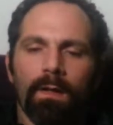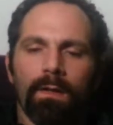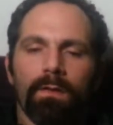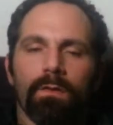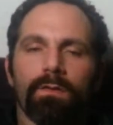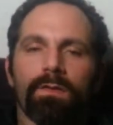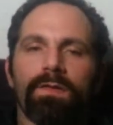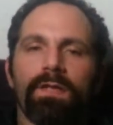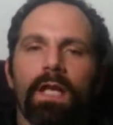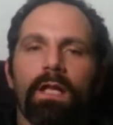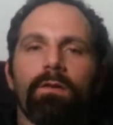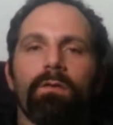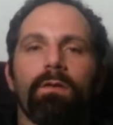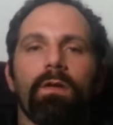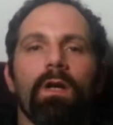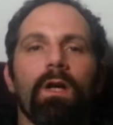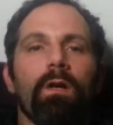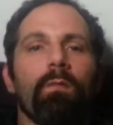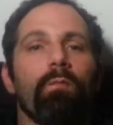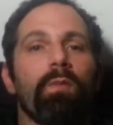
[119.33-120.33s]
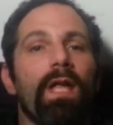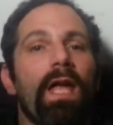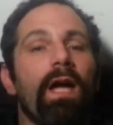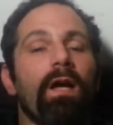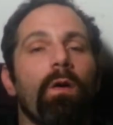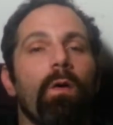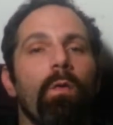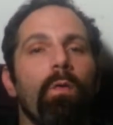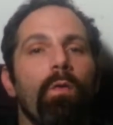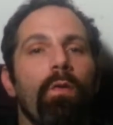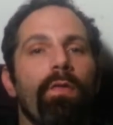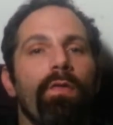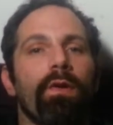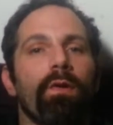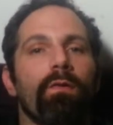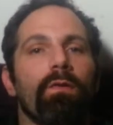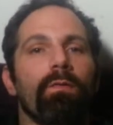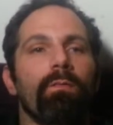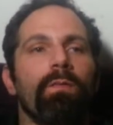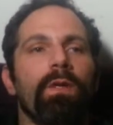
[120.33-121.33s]
Your standard black hole
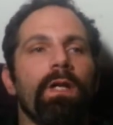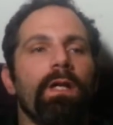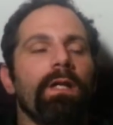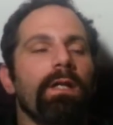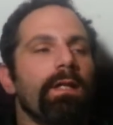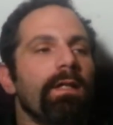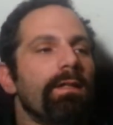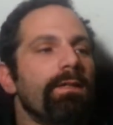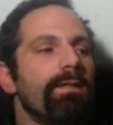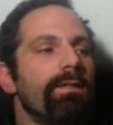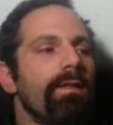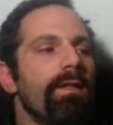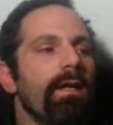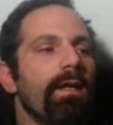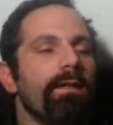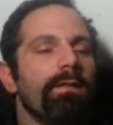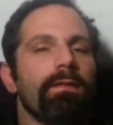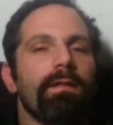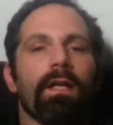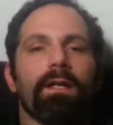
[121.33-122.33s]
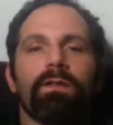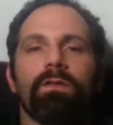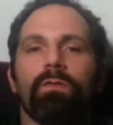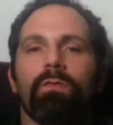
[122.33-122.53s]
theorem is that next